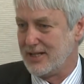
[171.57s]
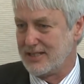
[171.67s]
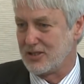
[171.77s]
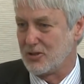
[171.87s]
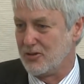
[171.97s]

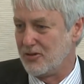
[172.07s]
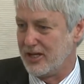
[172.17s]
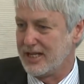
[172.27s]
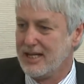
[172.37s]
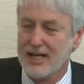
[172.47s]
That's a good
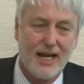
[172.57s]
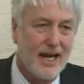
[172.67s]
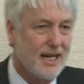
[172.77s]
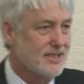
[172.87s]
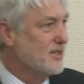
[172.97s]
thing.
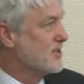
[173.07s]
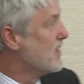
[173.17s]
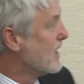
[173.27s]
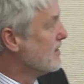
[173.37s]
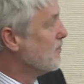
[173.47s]
It's the
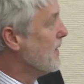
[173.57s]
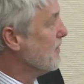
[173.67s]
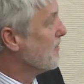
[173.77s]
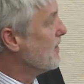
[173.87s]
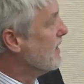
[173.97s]
second
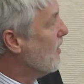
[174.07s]
benefit